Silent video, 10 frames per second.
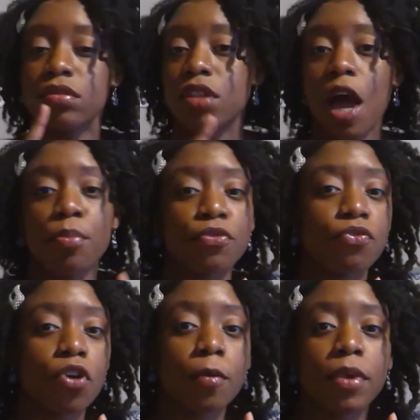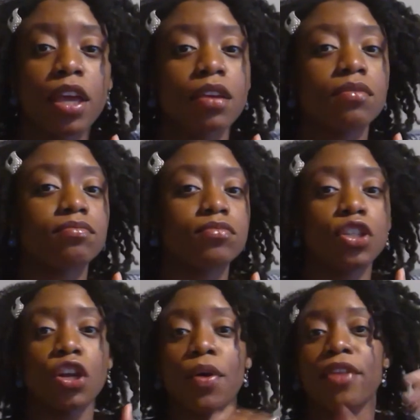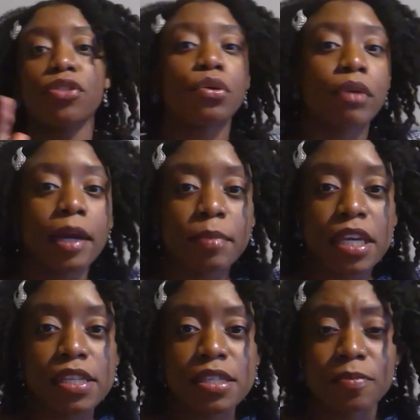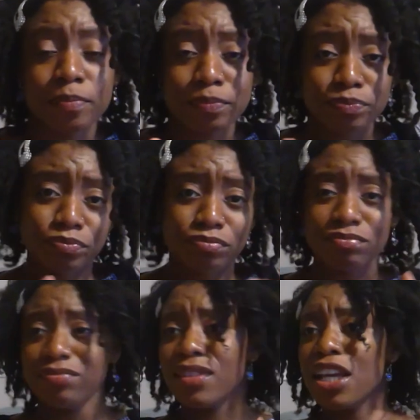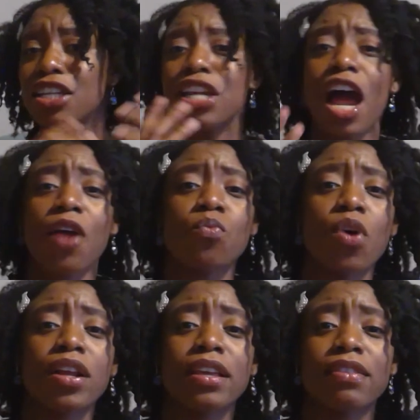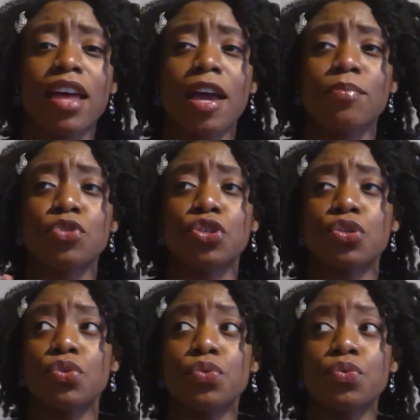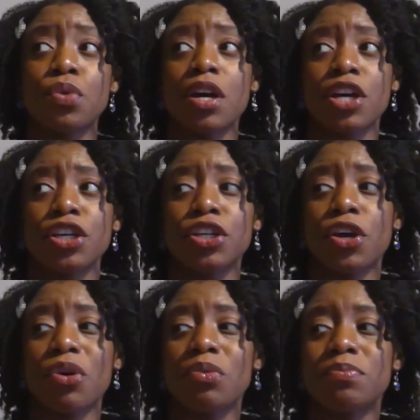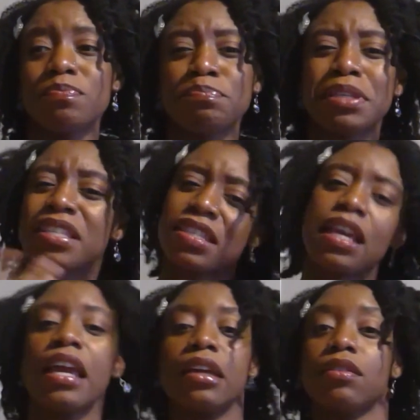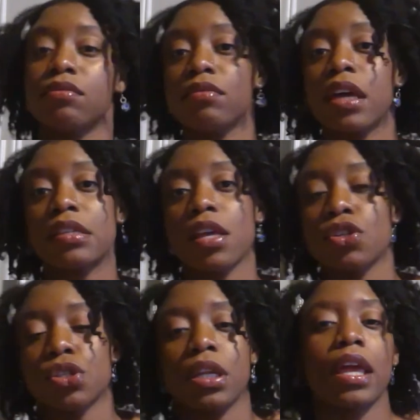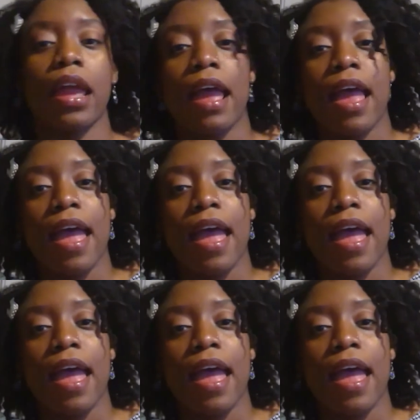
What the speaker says: not performing, at the Grammys, not wanting them to, be seen, essentially.